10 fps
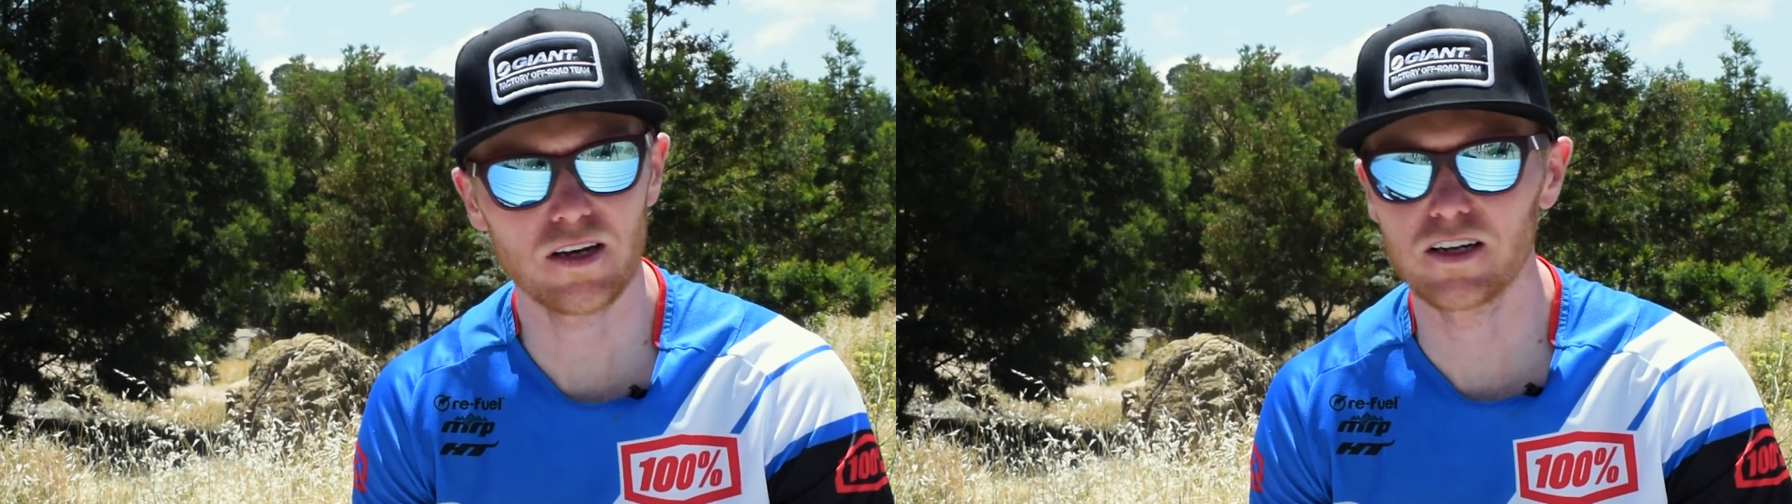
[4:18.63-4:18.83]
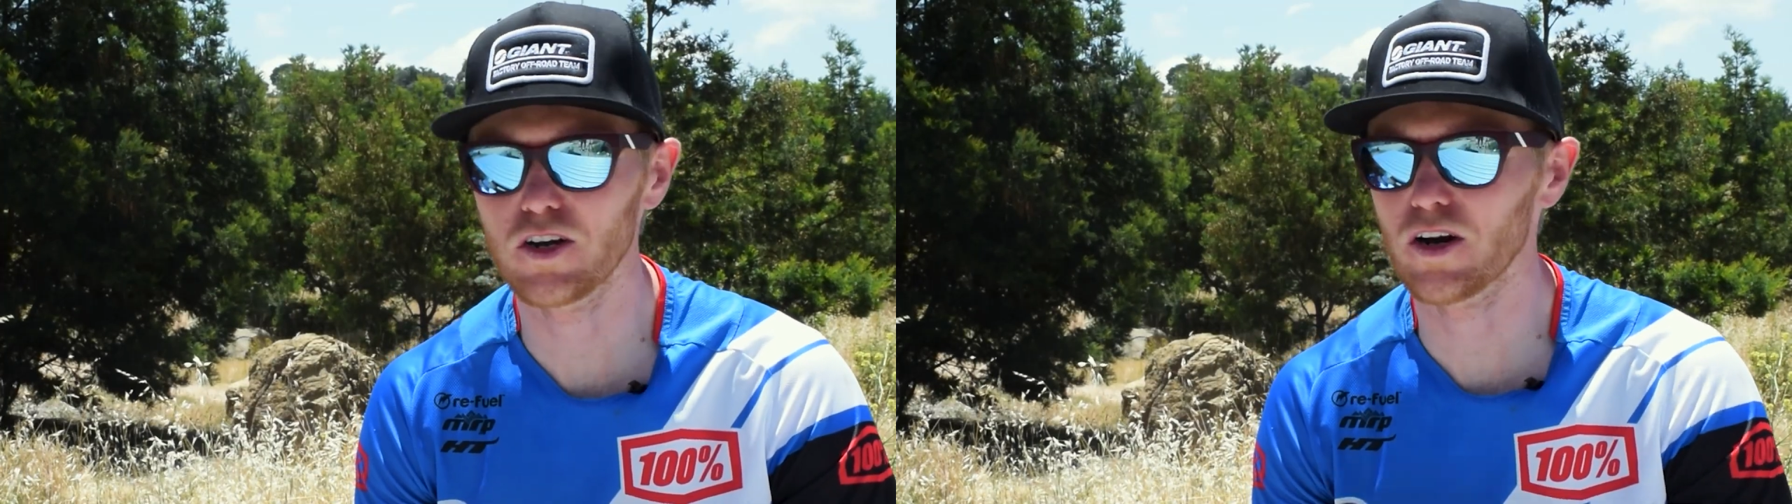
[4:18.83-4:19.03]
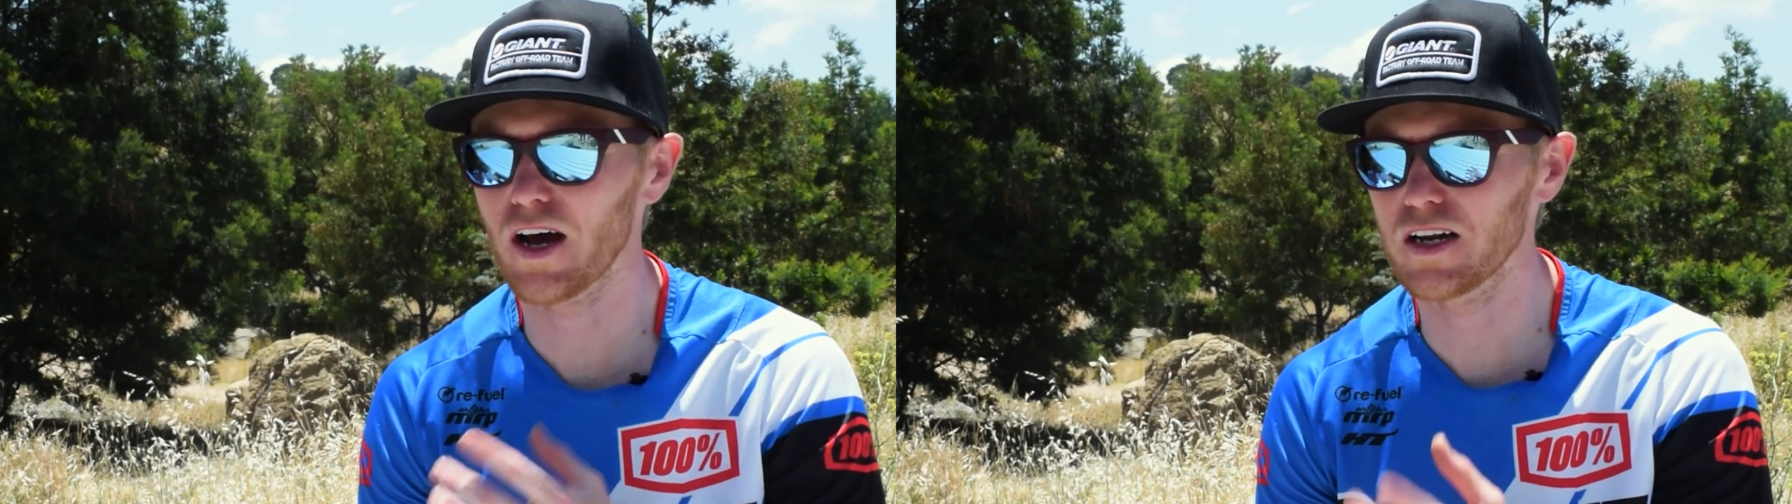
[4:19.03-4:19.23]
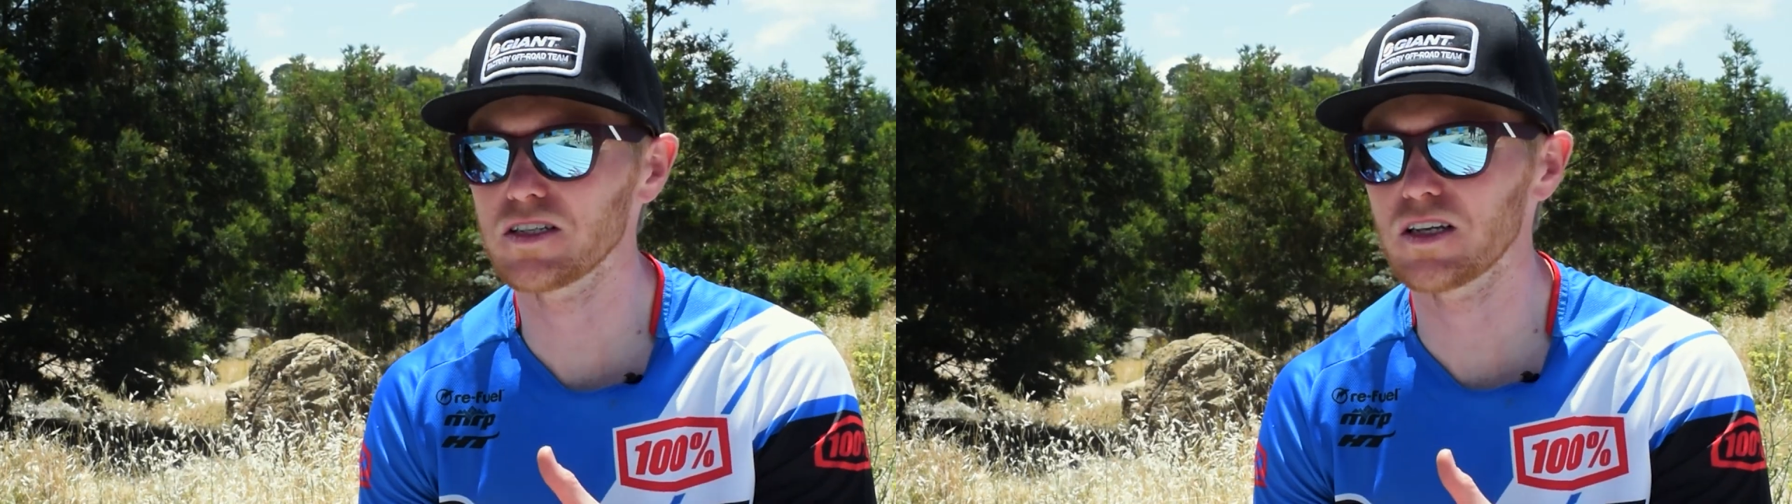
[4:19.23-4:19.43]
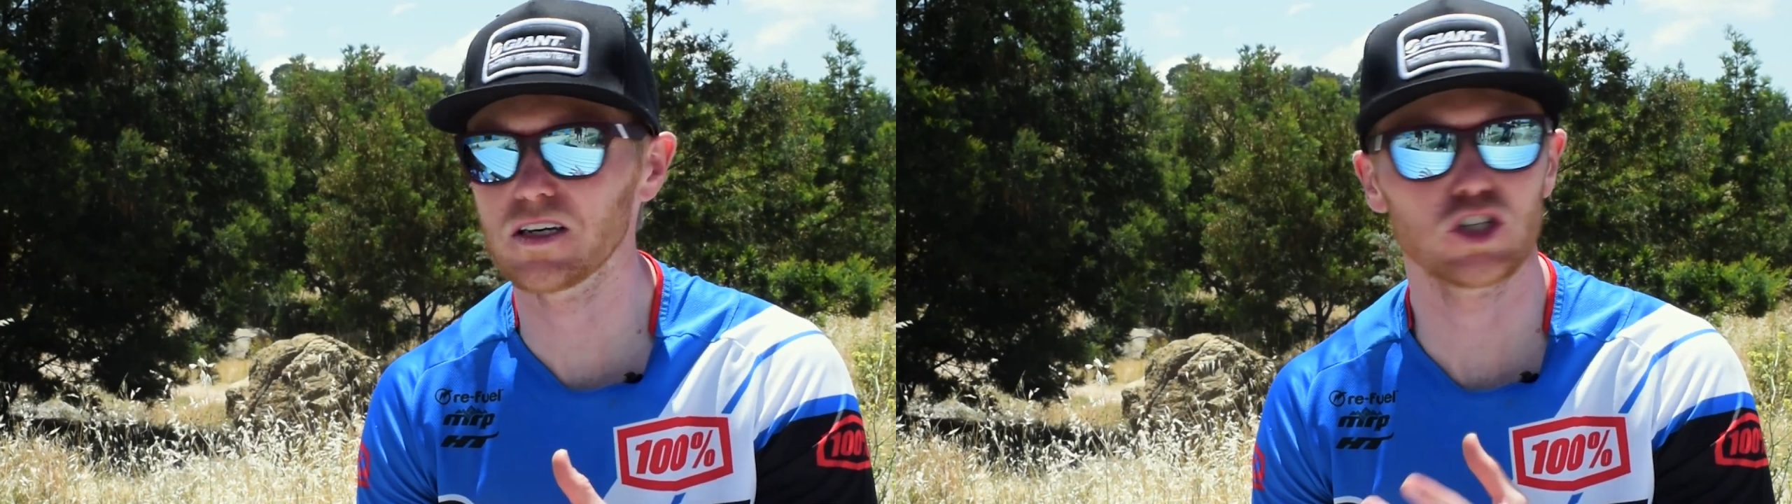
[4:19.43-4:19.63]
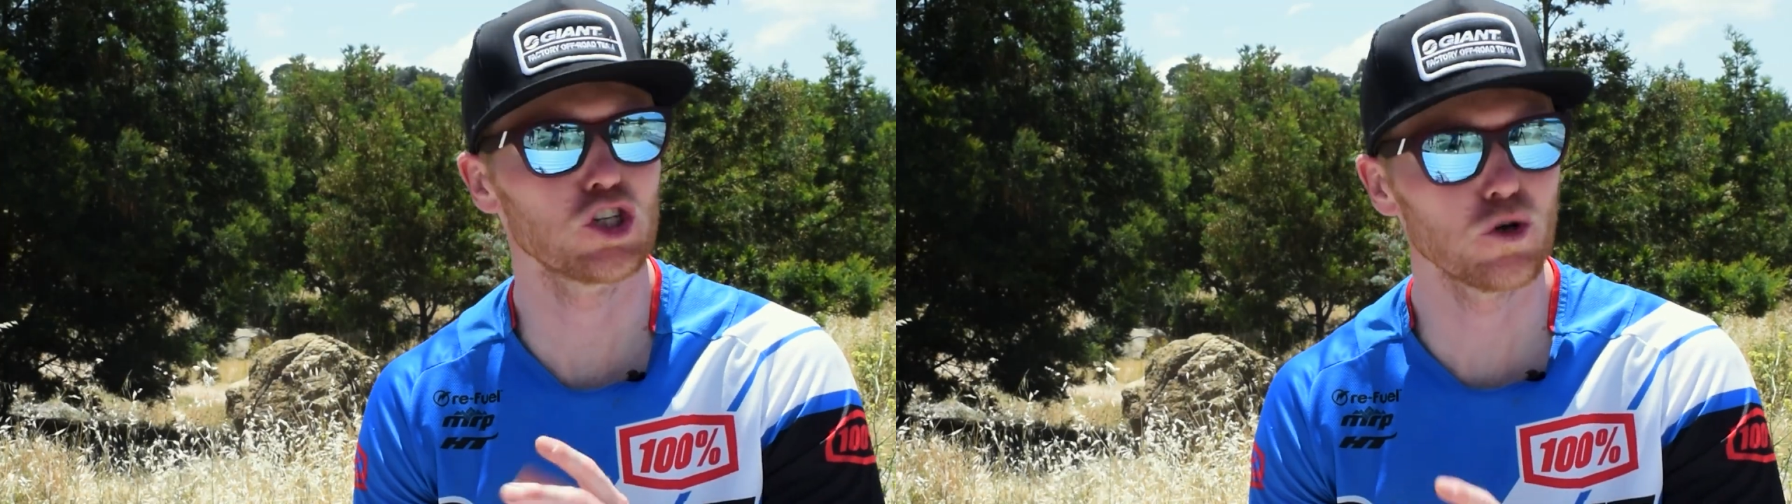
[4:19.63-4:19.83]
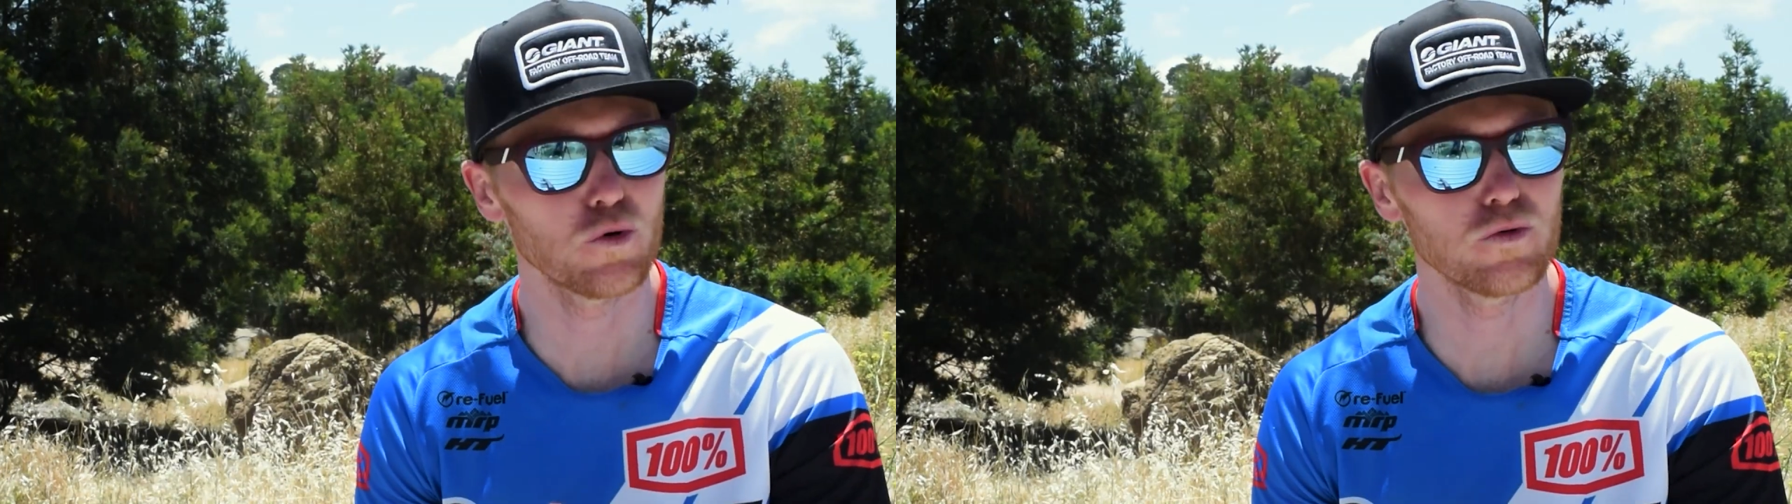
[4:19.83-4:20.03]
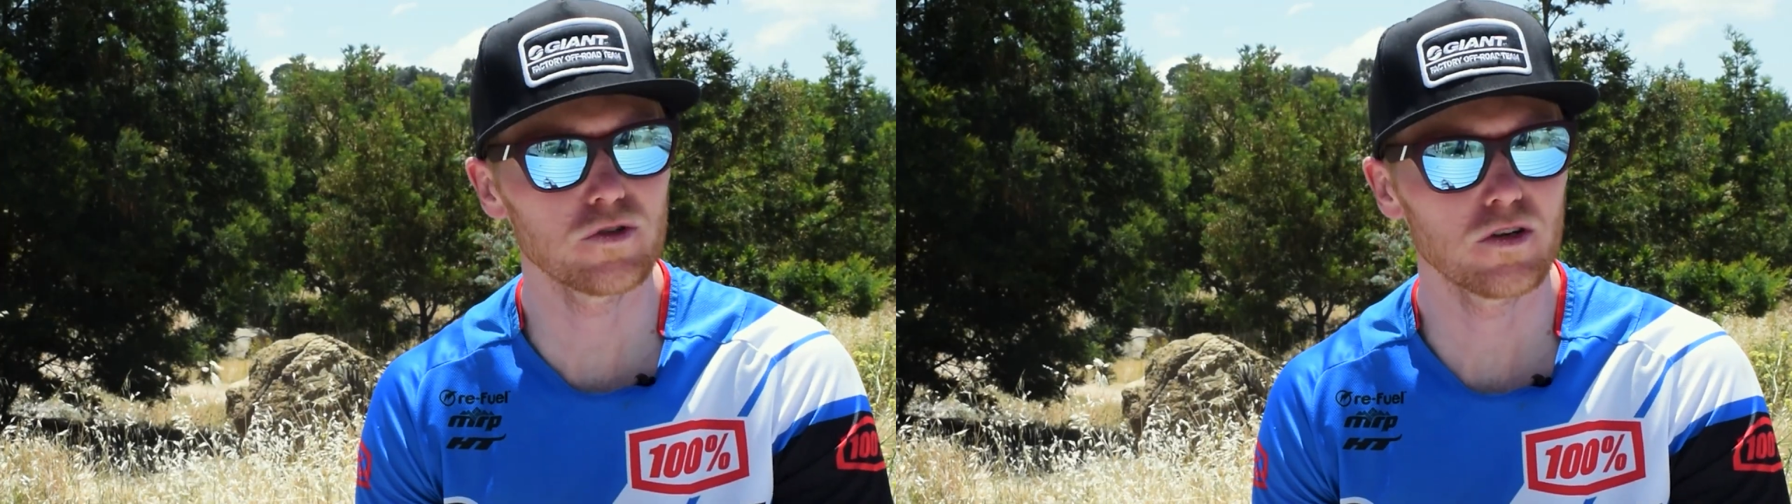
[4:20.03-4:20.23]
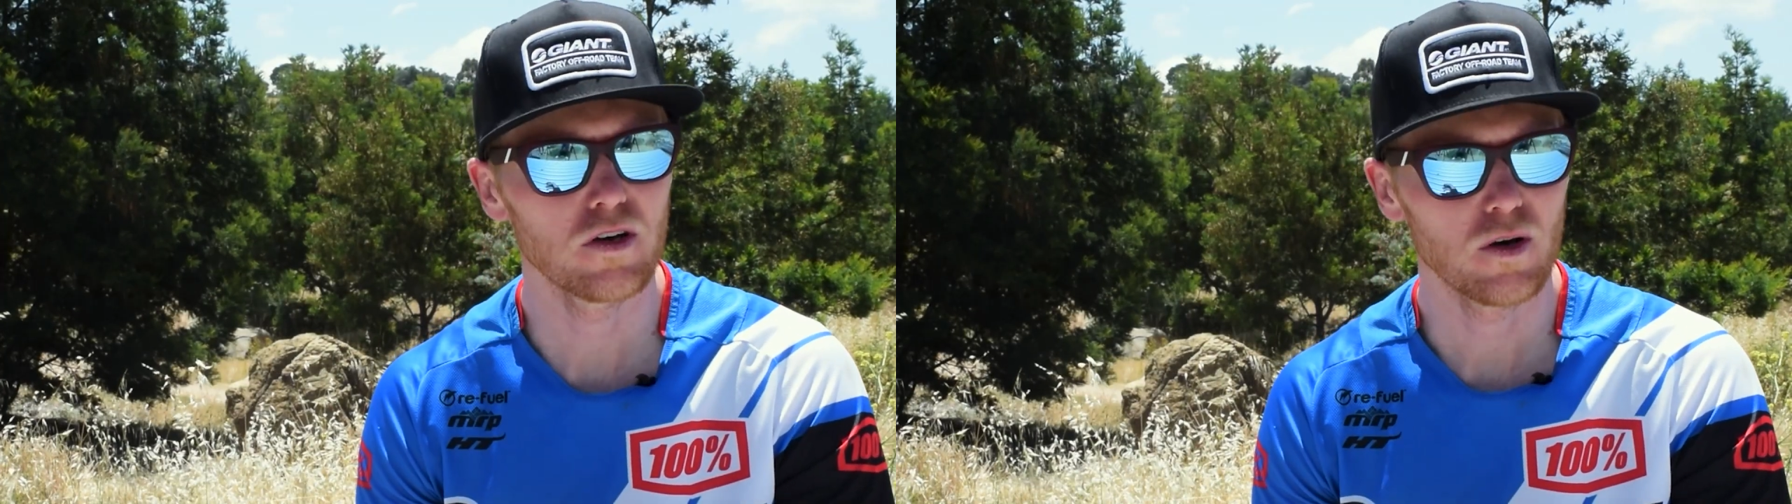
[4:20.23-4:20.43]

and you got Honey Stinger Chews,